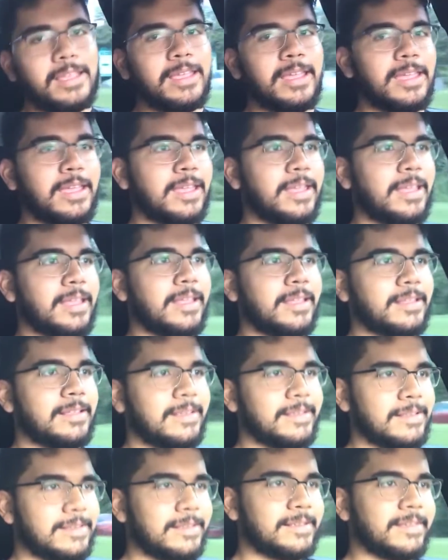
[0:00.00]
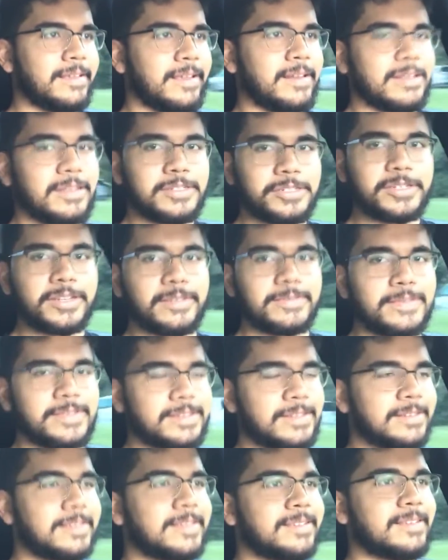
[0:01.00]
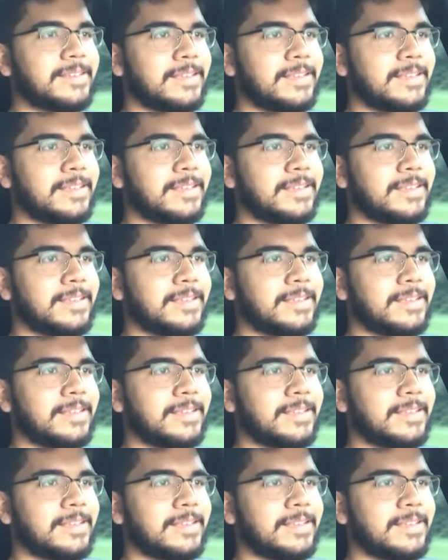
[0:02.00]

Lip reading: and it shifts,